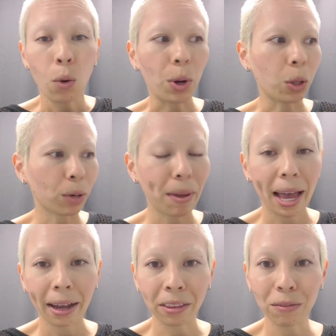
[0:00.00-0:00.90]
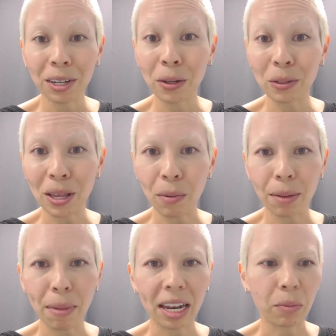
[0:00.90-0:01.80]
We look back on the videos that
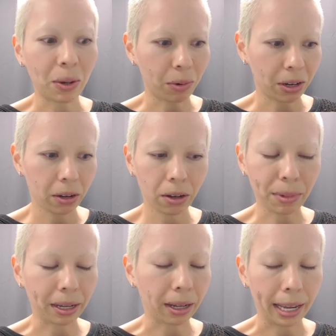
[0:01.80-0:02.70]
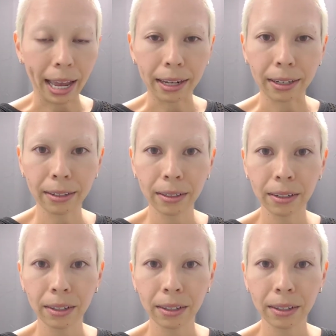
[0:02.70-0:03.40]
we made and we went, oh my God, I hate it.